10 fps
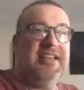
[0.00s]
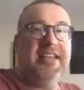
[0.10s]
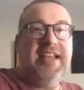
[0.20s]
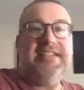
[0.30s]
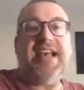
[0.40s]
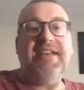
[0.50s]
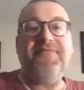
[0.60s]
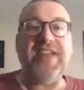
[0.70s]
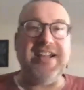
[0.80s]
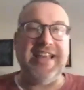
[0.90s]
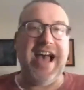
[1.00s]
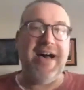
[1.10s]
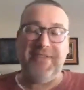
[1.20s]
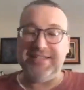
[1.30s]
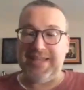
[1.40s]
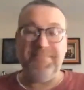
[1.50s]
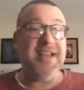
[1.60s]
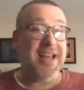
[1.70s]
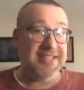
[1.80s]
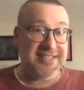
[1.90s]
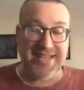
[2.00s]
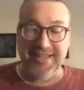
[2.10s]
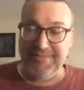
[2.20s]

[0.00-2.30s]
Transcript: It's fairly obvious I'm not a skilled